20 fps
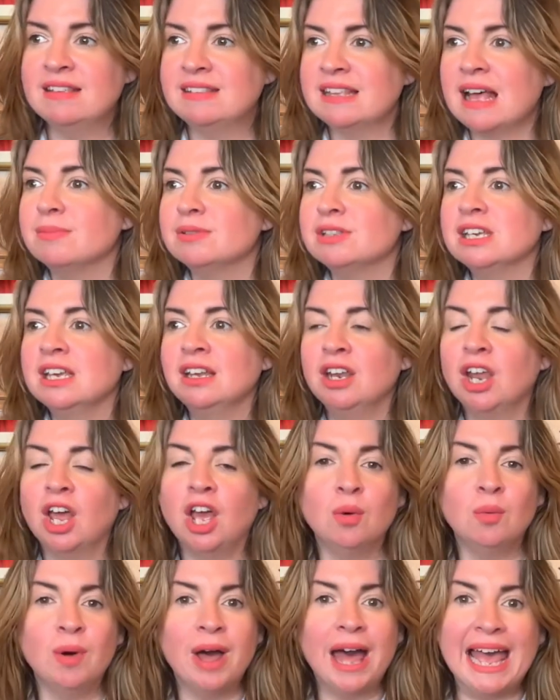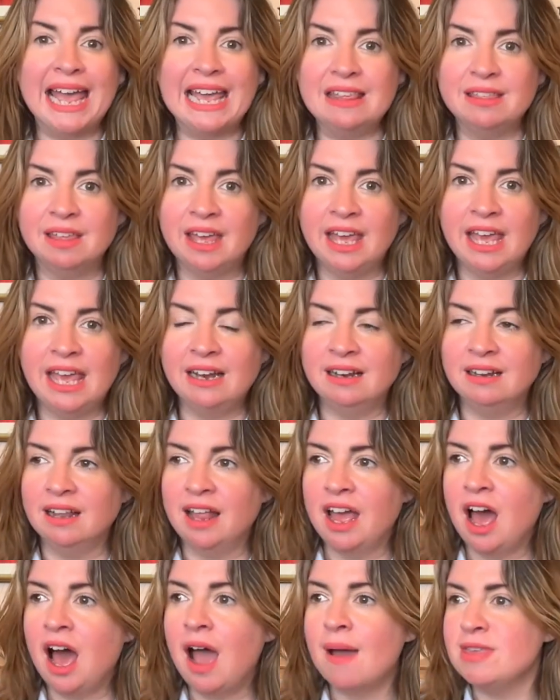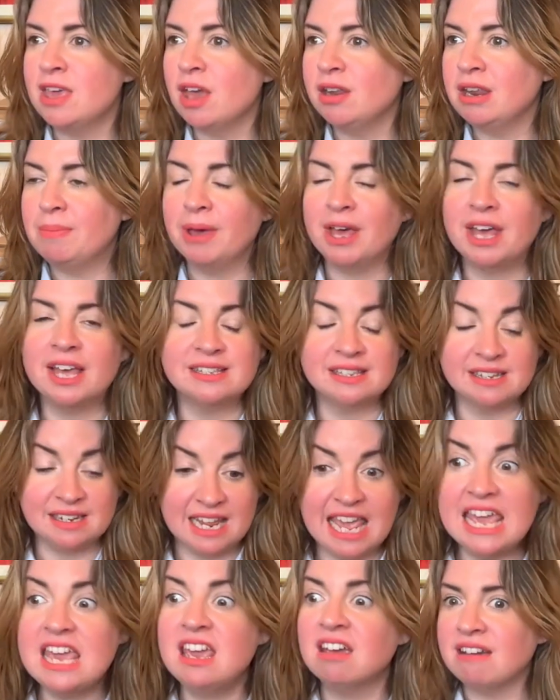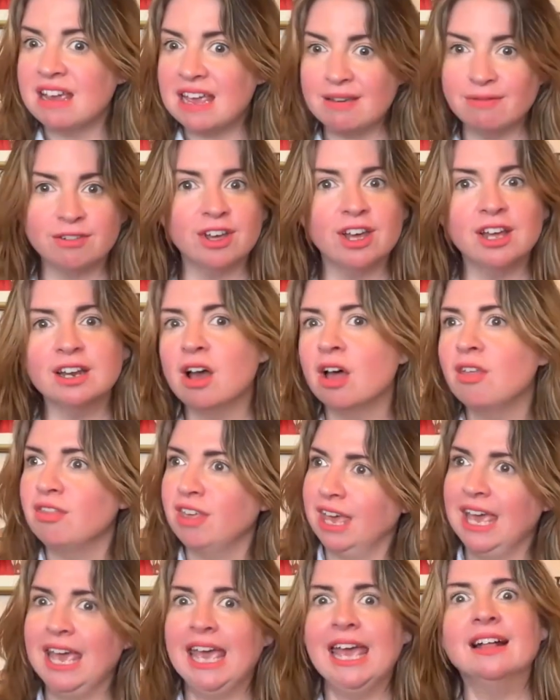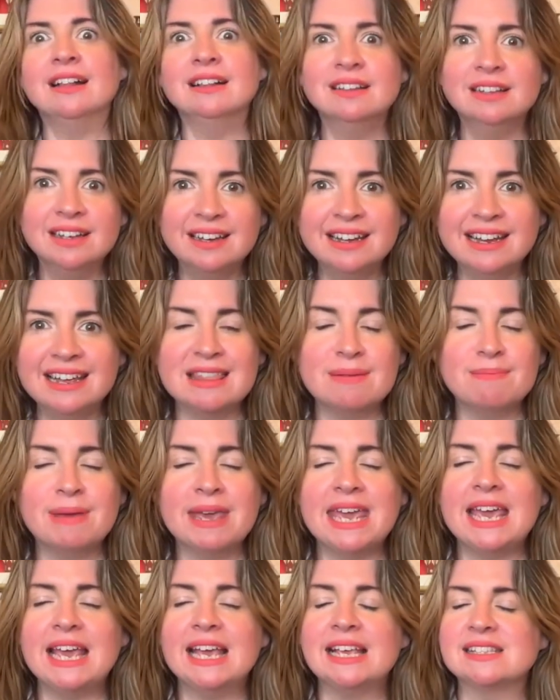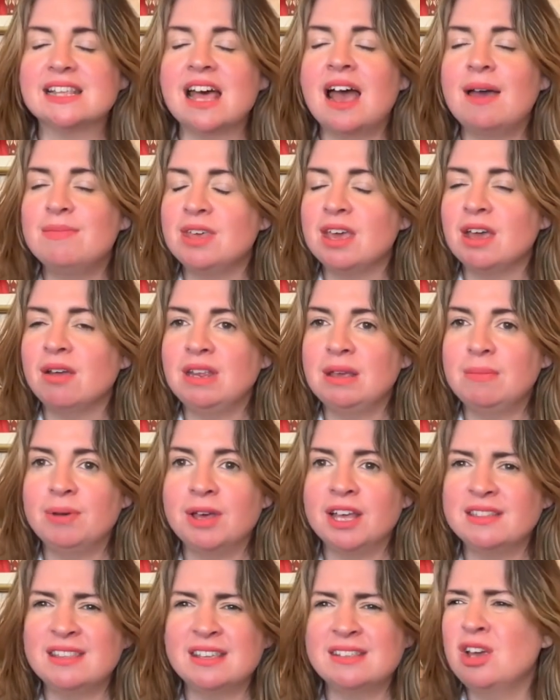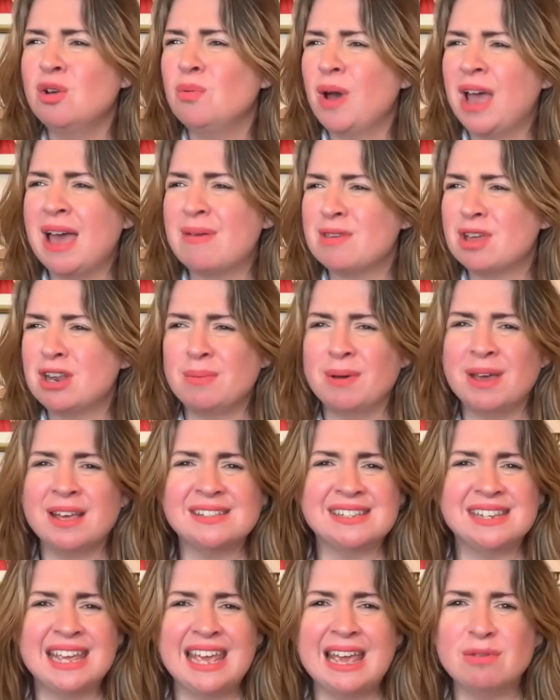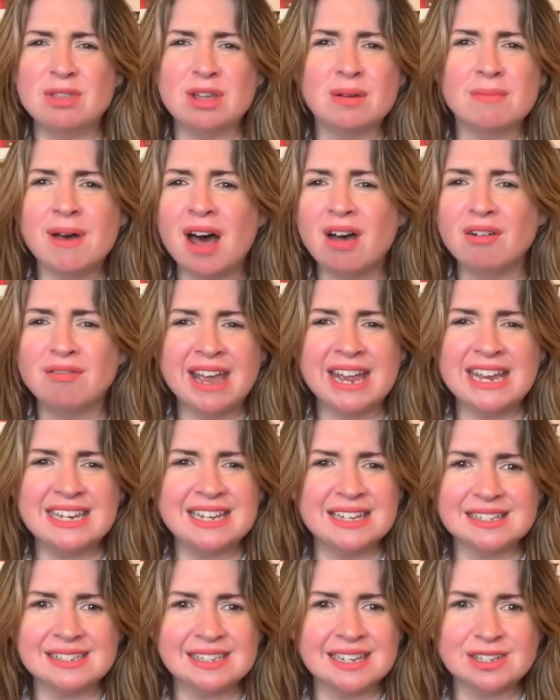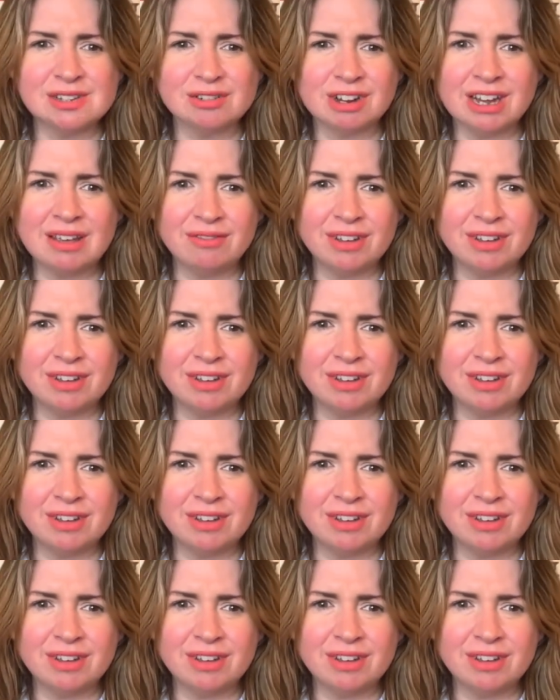there's absolutely no way that I'm the only person here, even on the hill in the peaks. I'm the only person. There's no way I'm the only person here within a mile radius that's